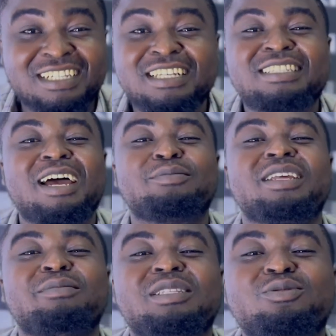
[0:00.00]
This time,
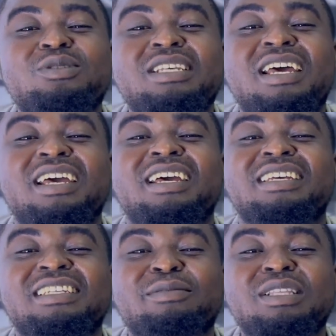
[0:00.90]
they will say,
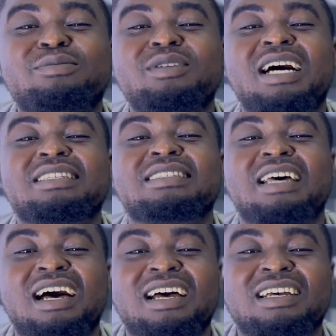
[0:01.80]
if me as a
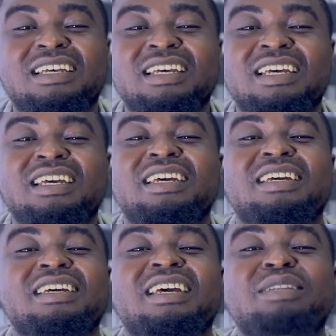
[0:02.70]
son, N